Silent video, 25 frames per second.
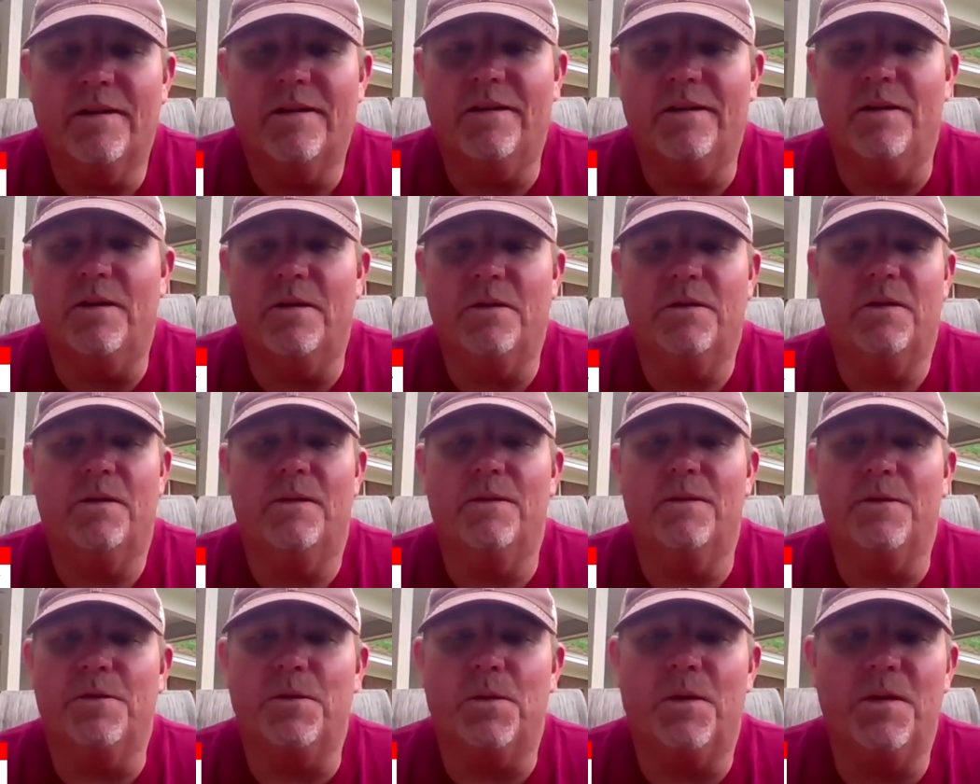You know, to yeah.
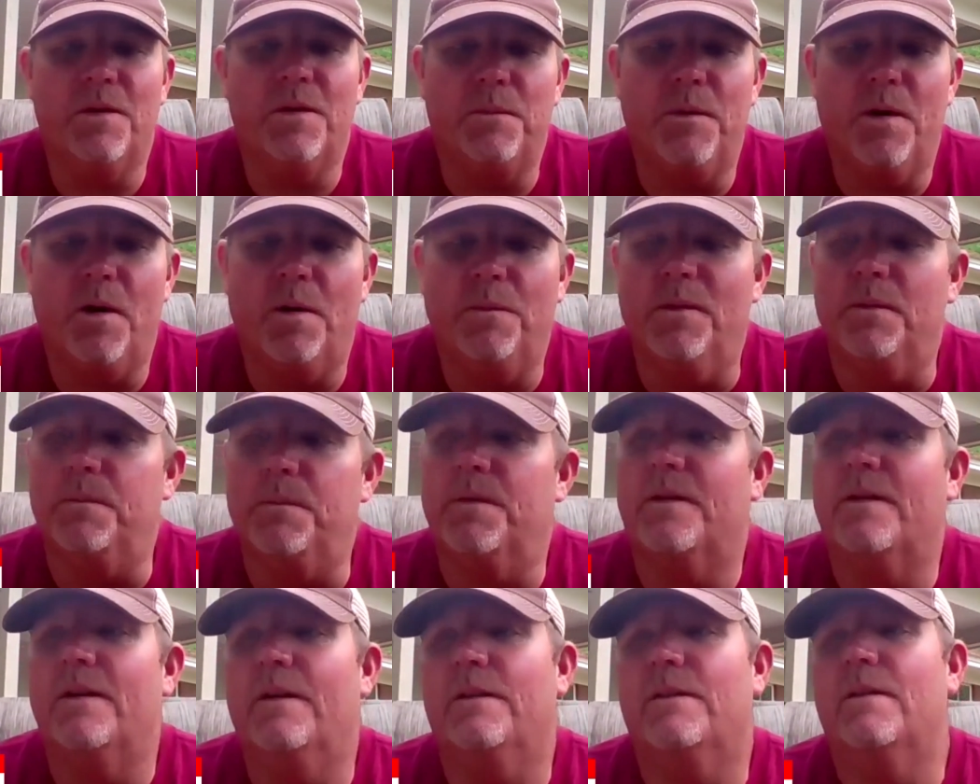enjoy the moment
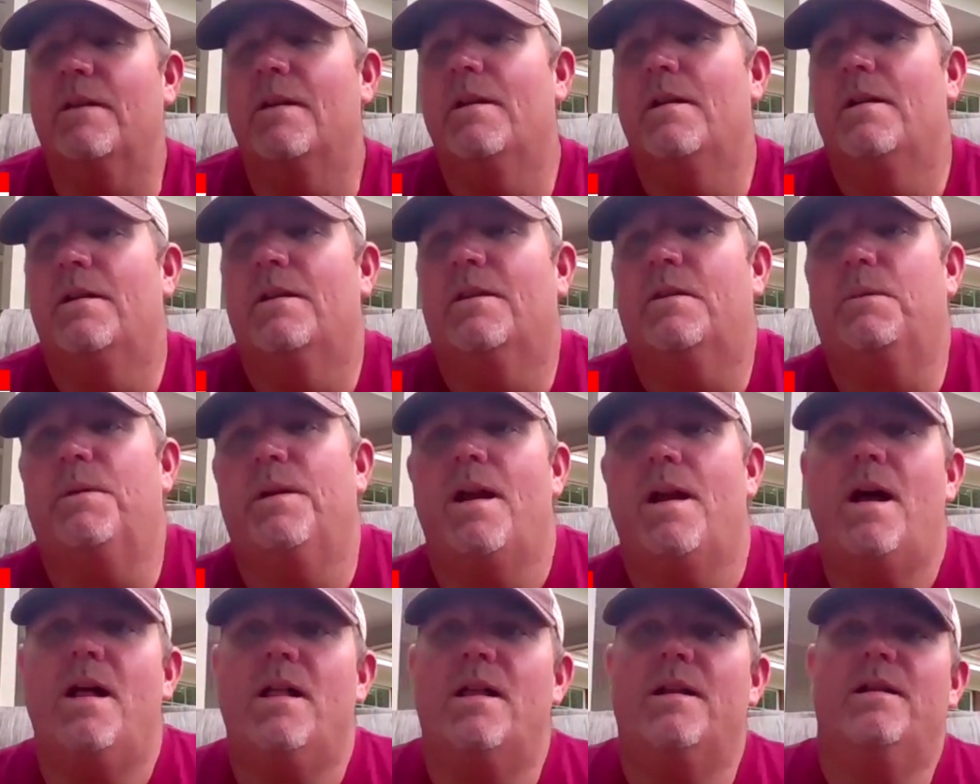because the
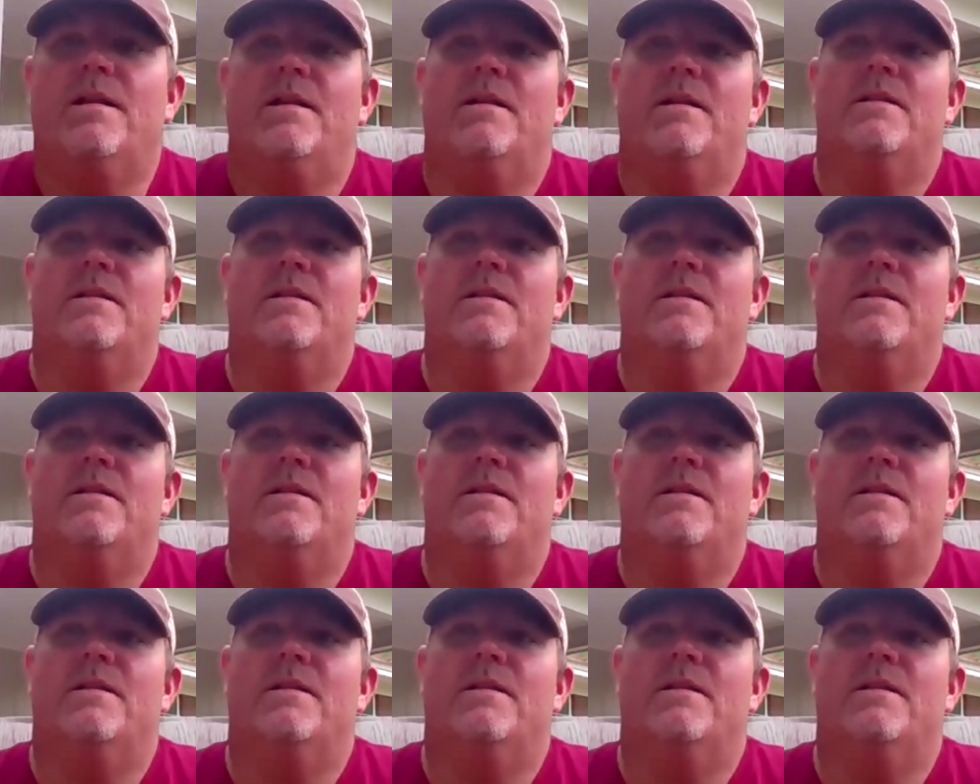reality